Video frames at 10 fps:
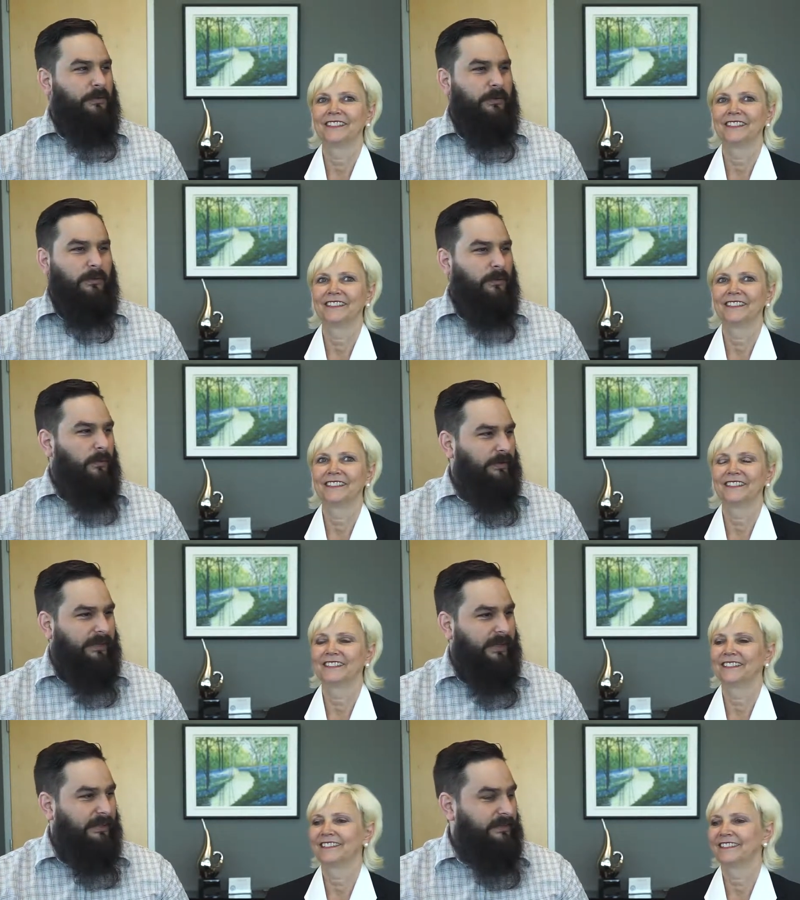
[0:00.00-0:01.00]
Speaker 1: going, well, what
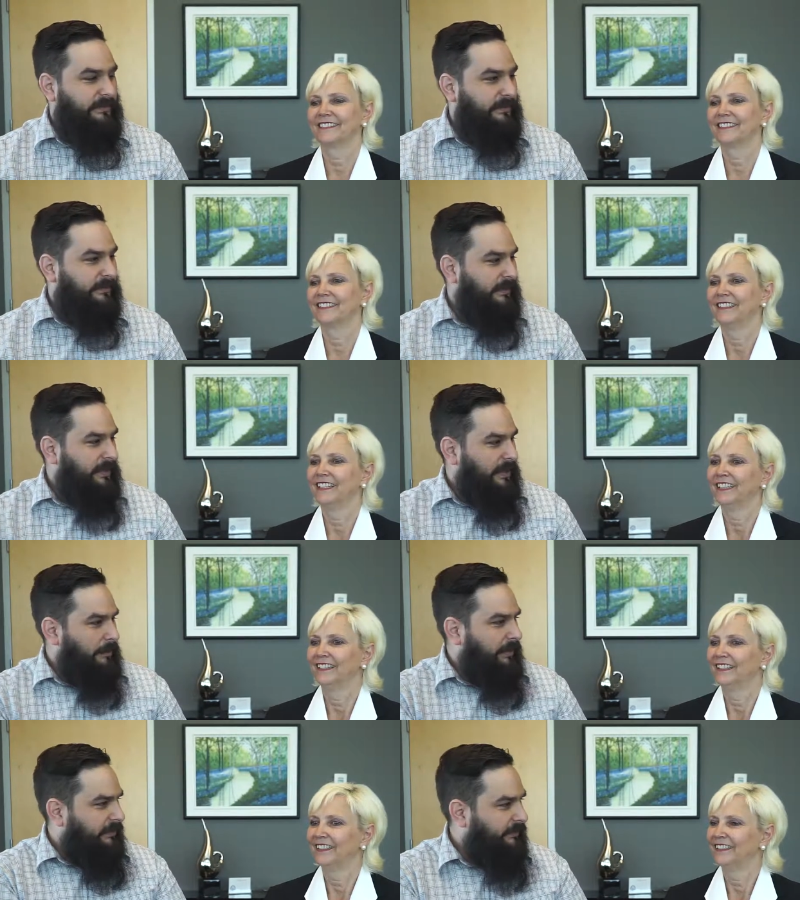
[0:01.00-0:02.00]
the hell is this?
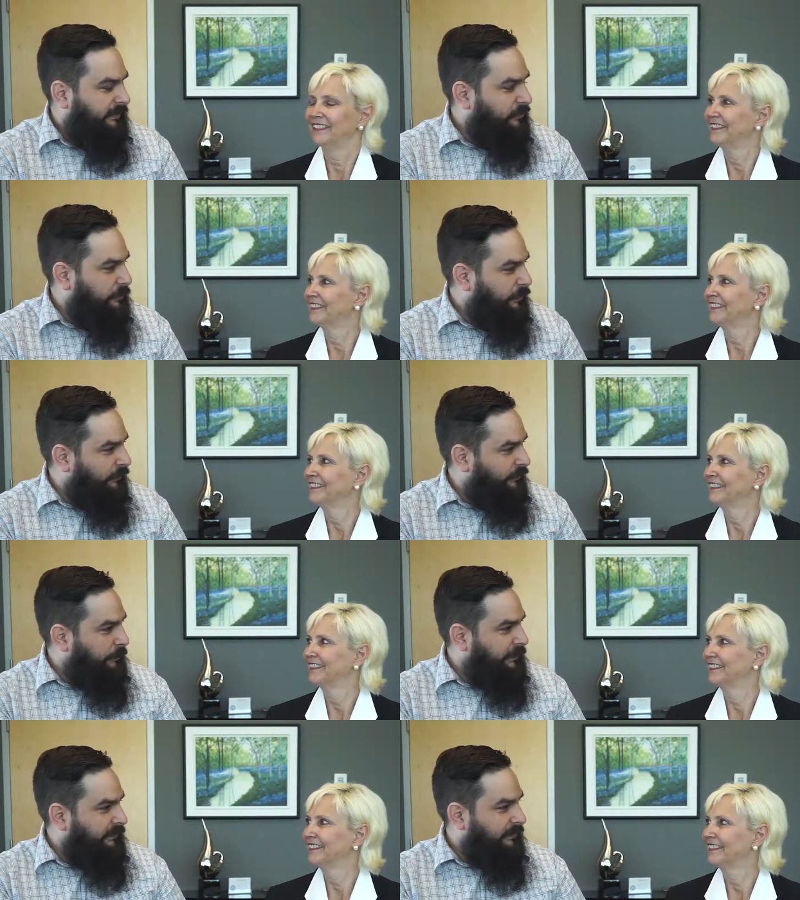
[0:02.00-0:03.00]
But it's such a beautiful
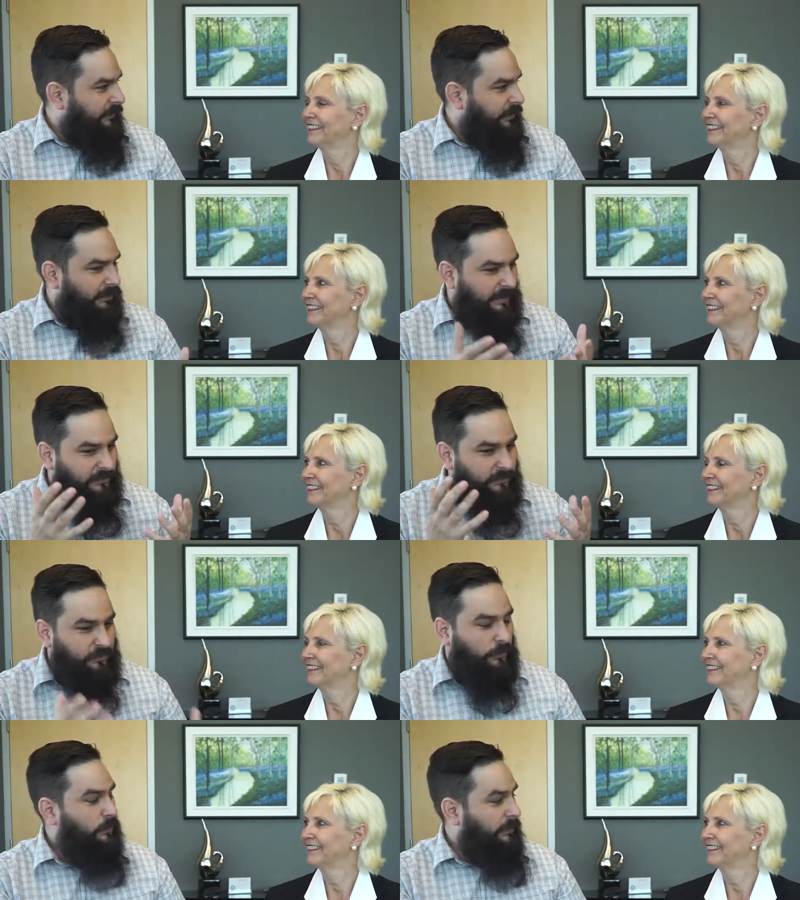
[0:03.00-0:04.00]
piece of art, and
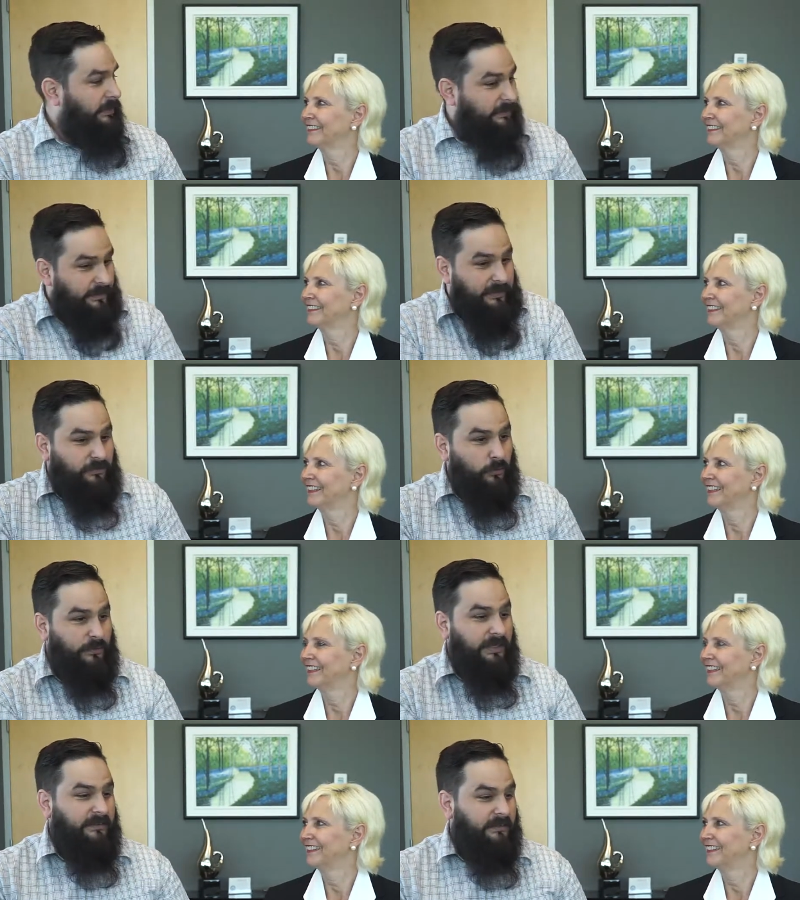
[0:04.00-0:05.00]
it
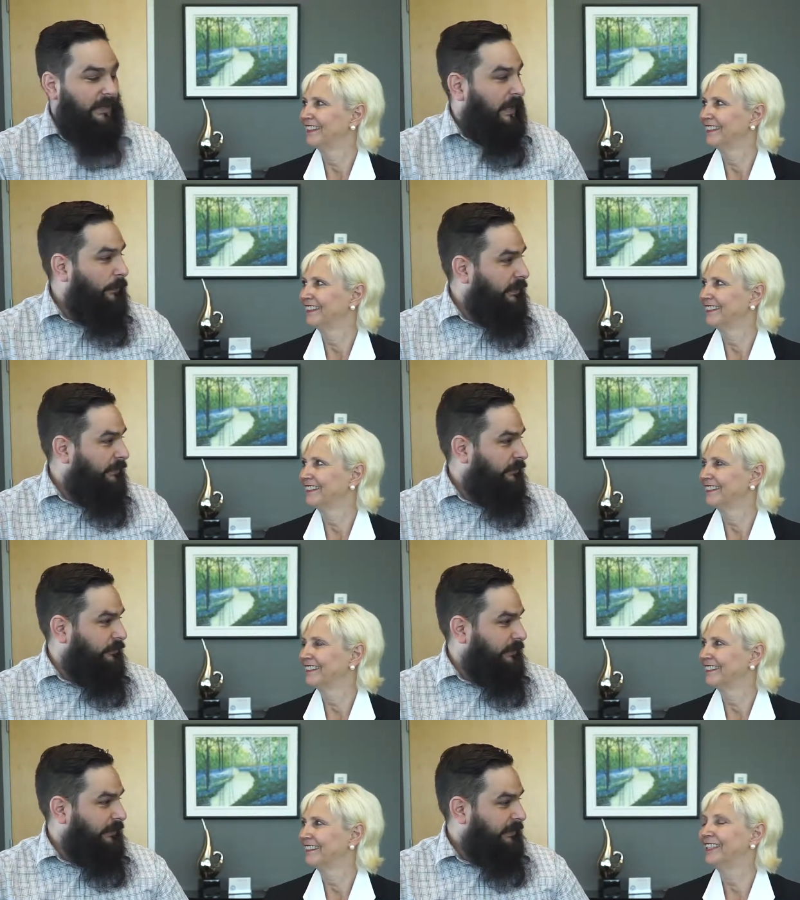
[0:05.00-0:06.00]
showcases our
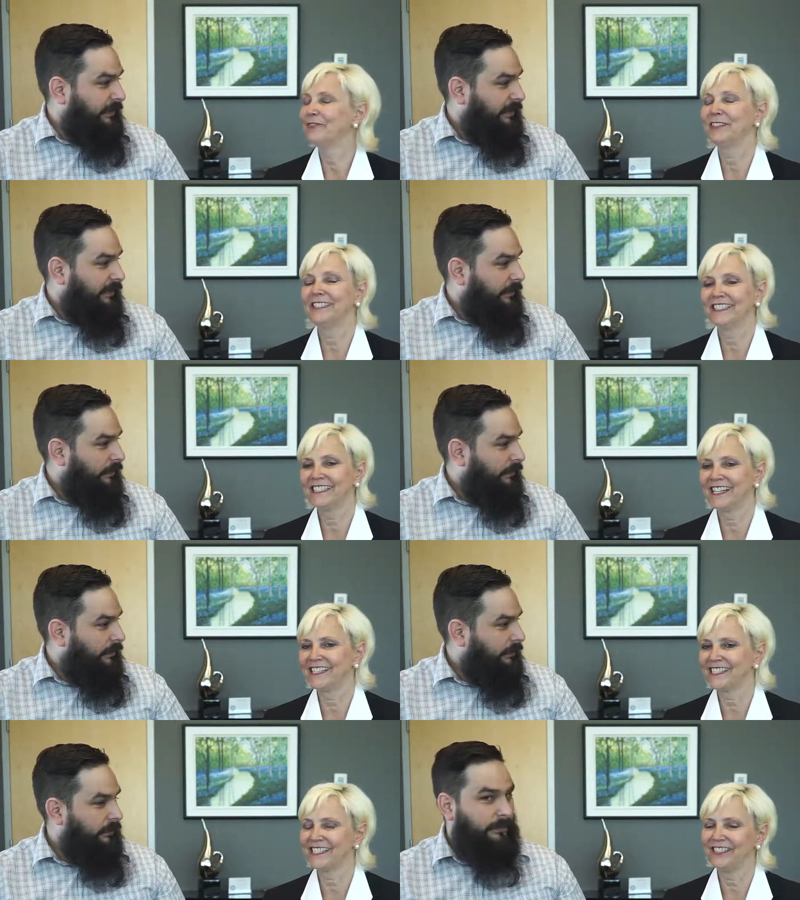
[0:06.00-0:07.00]
history.
Speaker 2: It really
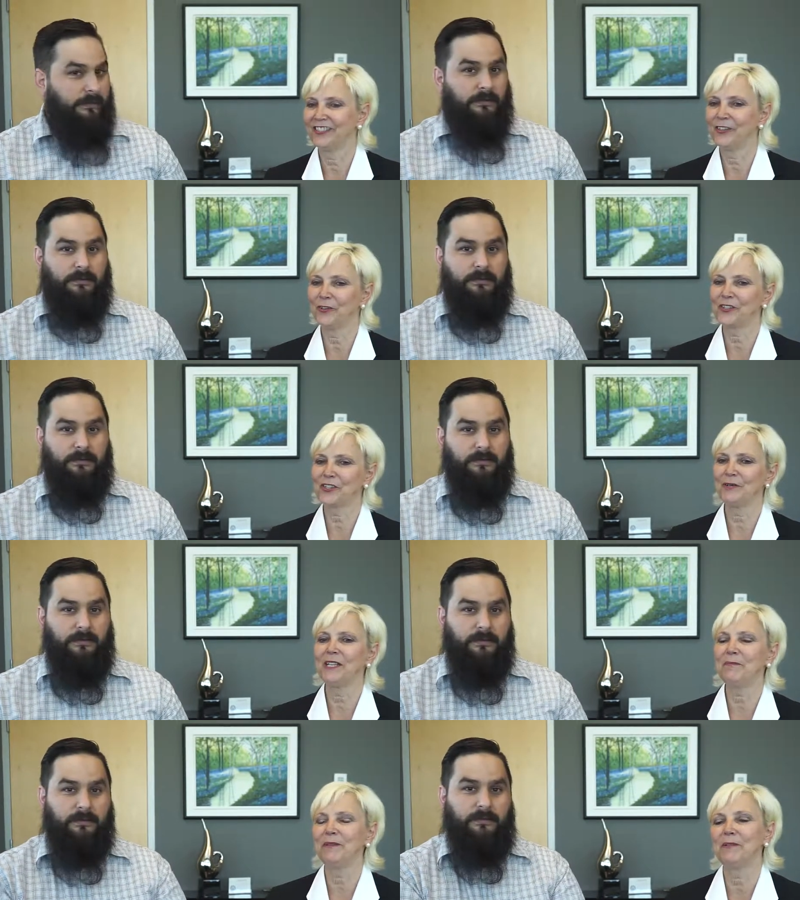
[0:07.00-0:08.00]
does. And you know, so
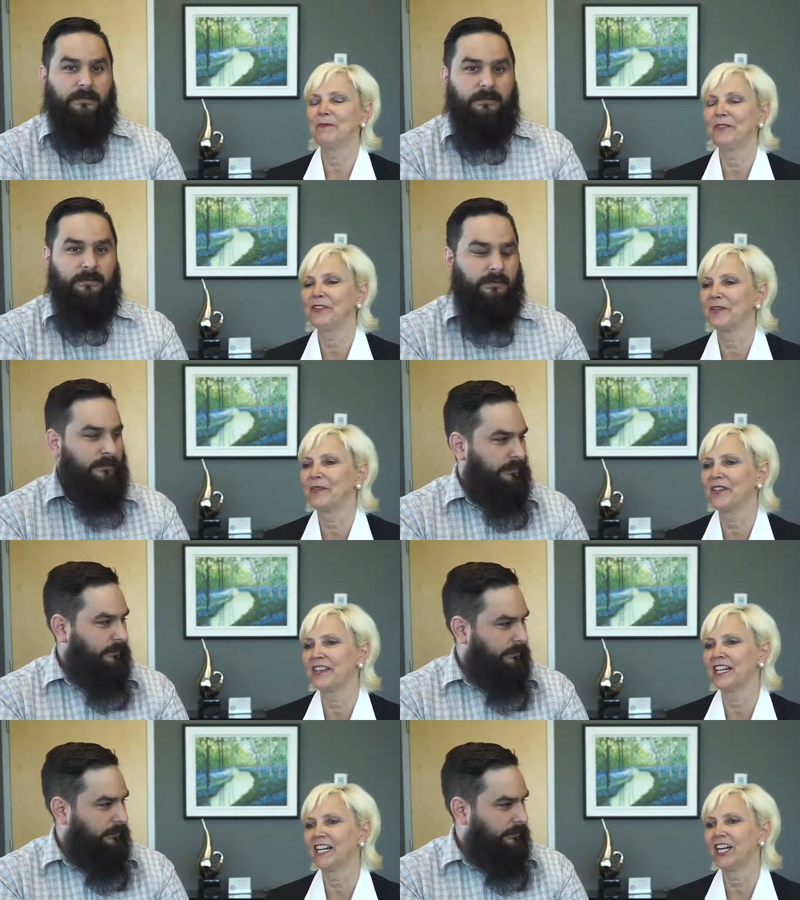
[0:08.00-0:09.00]
many people that were
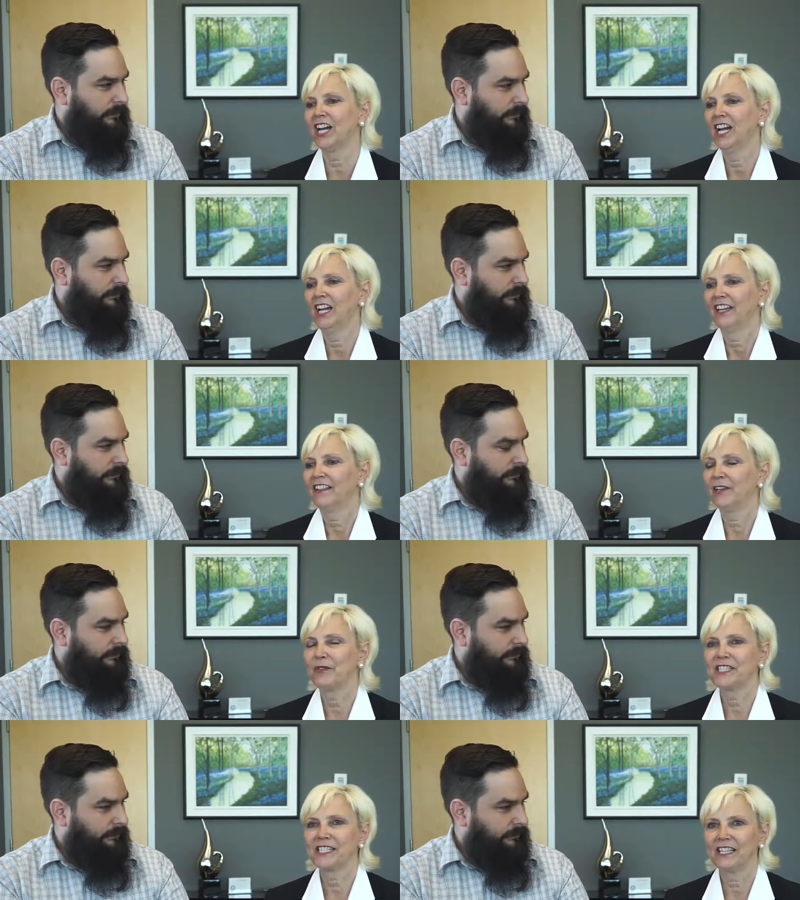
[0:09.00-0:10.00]
there, they
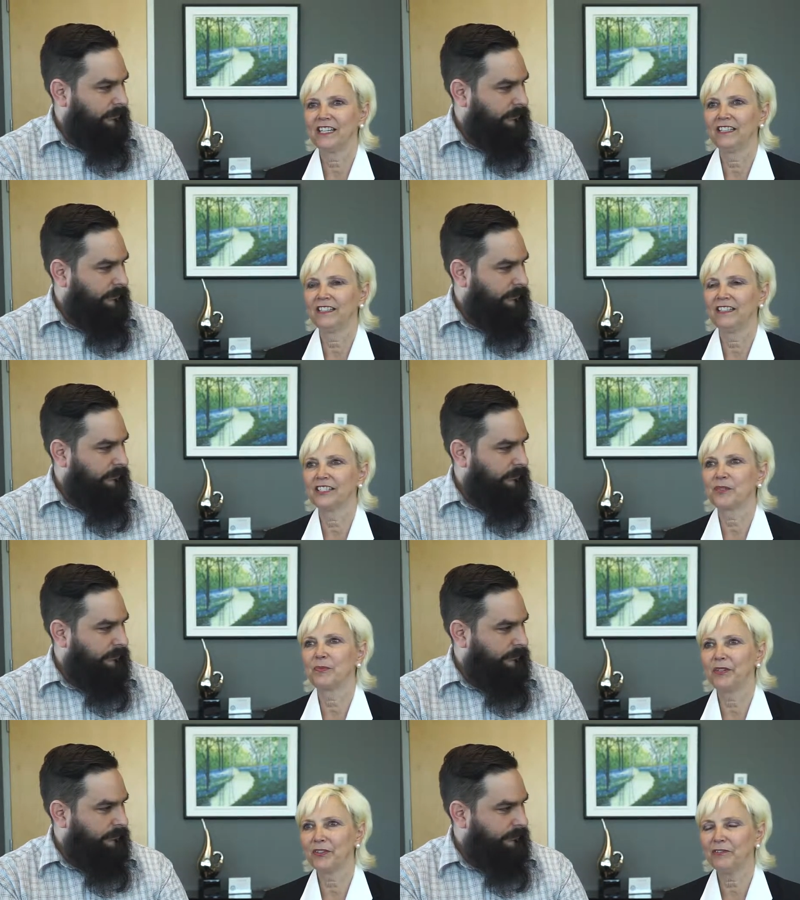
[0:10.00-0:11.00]
were saying it's
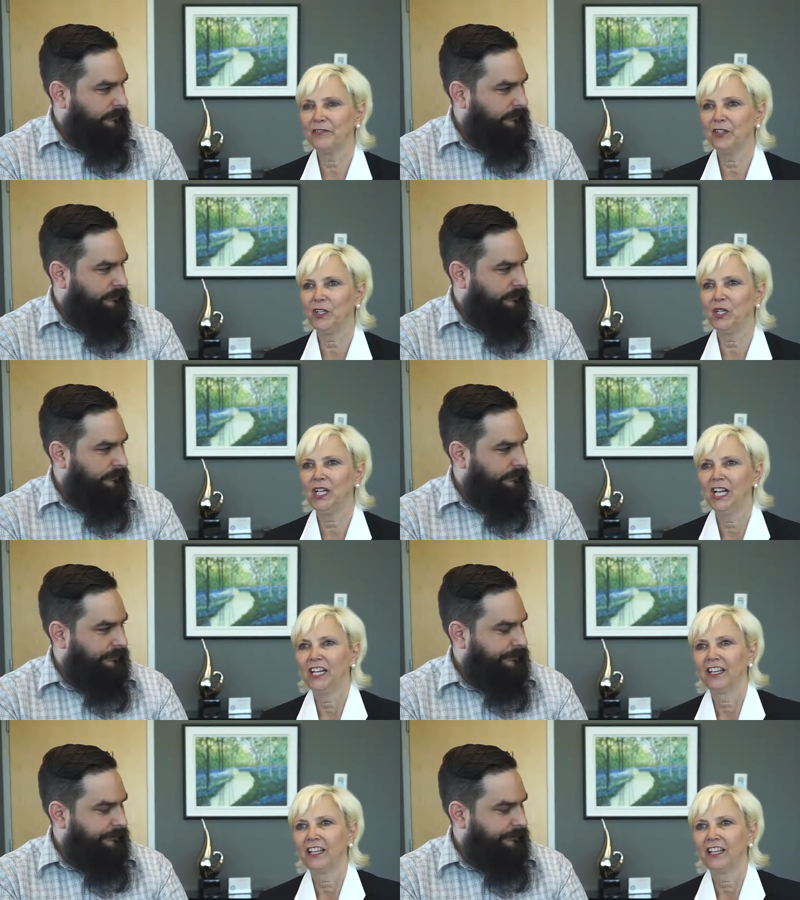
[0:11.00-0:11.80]
beautiful.